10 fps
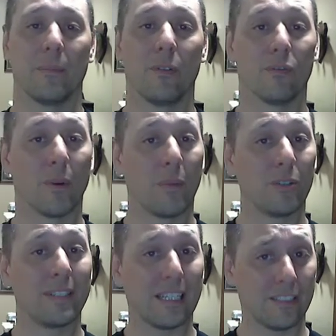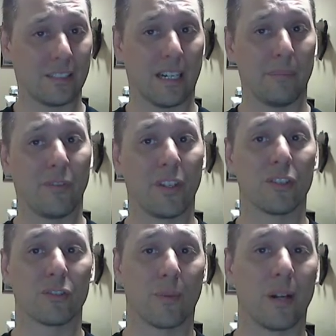Remote desktop, if you
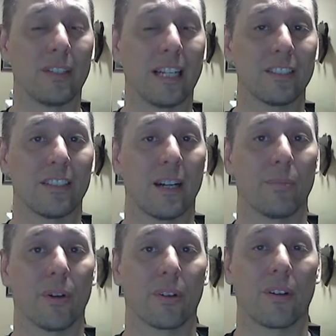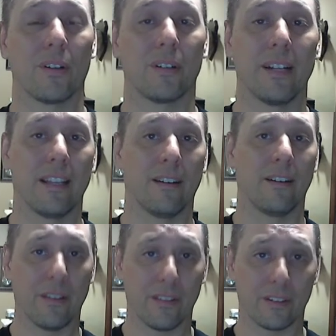use remote desktop protocol, and
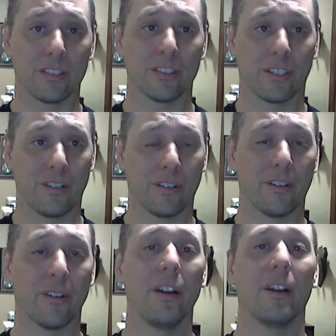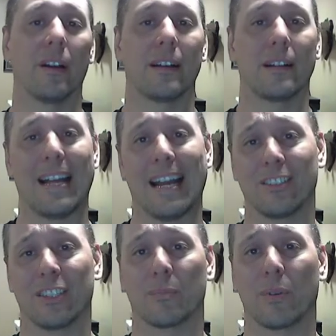other secure
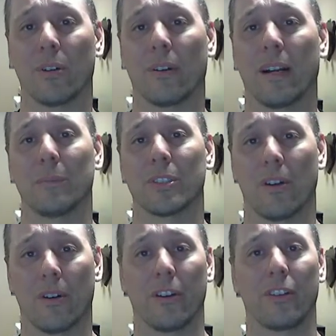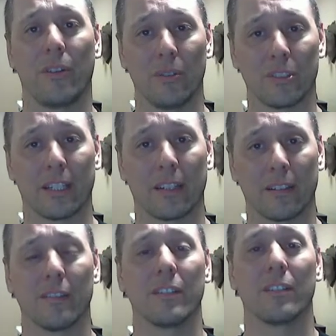access programs are
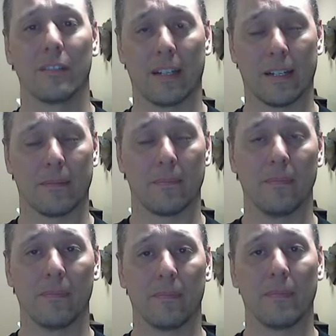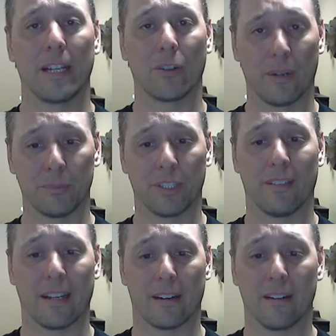using encryption
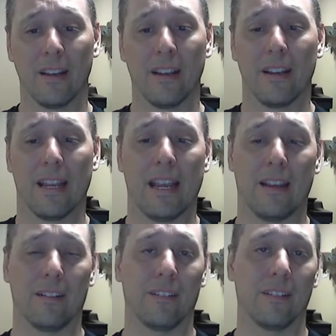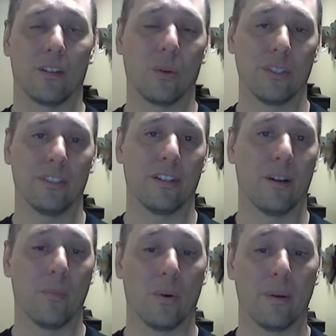there. And of course, there are
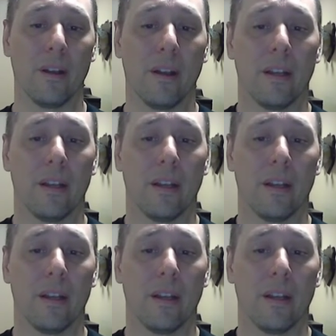more.